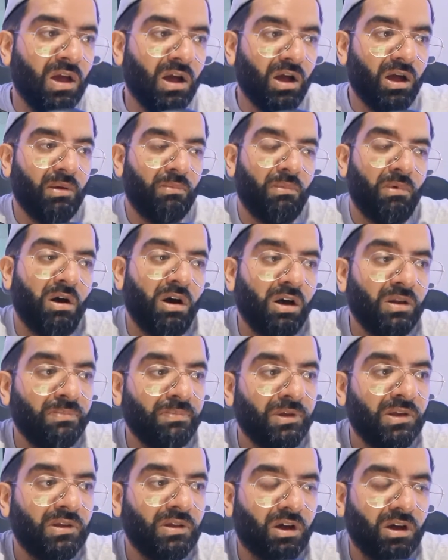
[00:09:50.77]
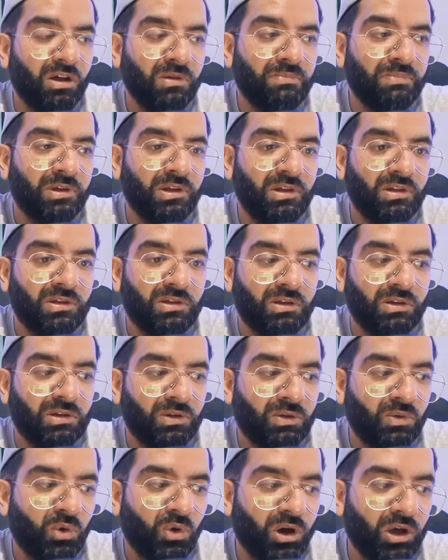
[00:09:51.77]
I'd be
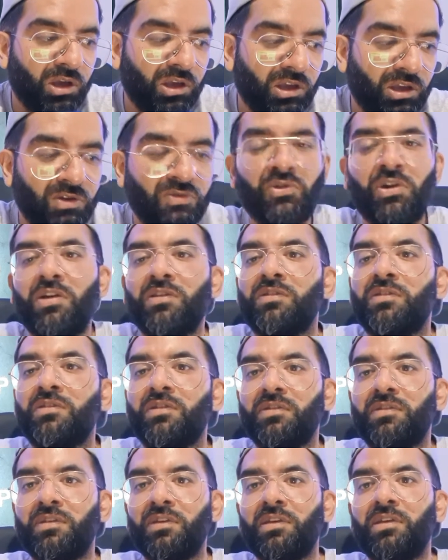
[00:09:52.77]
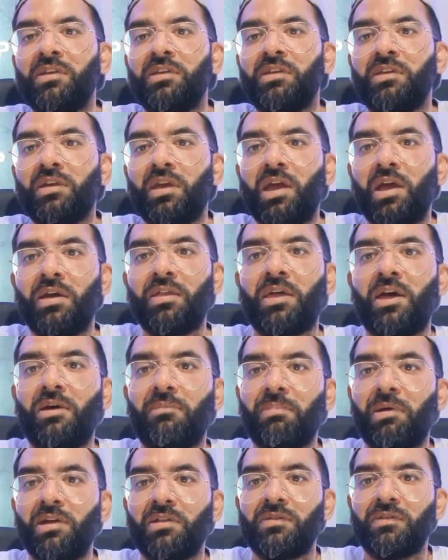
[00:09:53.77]
quite interested to see how
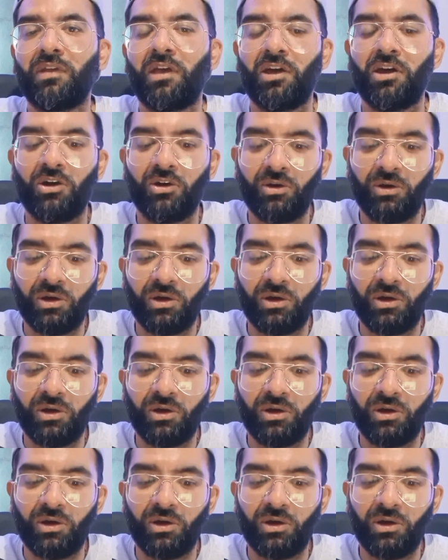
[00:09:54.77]
that pans out.